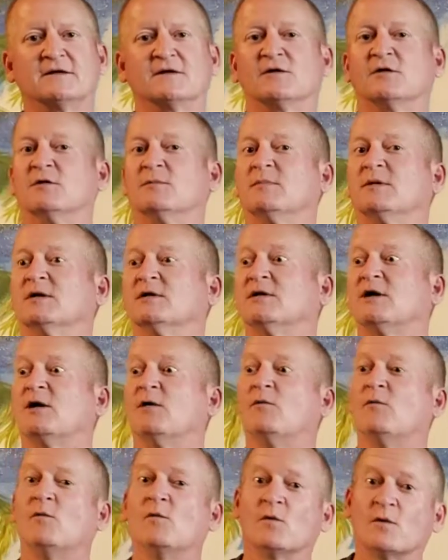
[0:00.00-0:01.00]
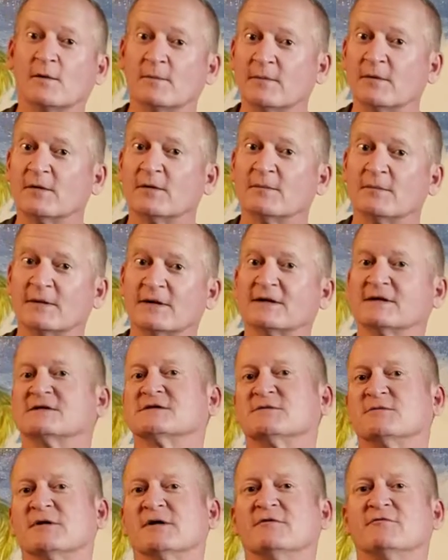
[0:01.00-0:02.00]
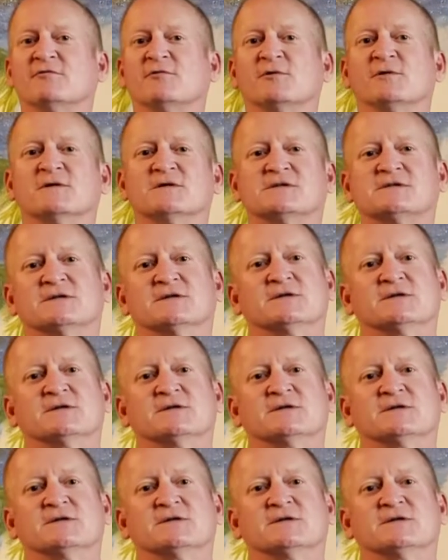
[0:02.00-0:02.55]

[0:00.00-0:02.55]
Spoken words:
It could be a lot warmer because the rainforests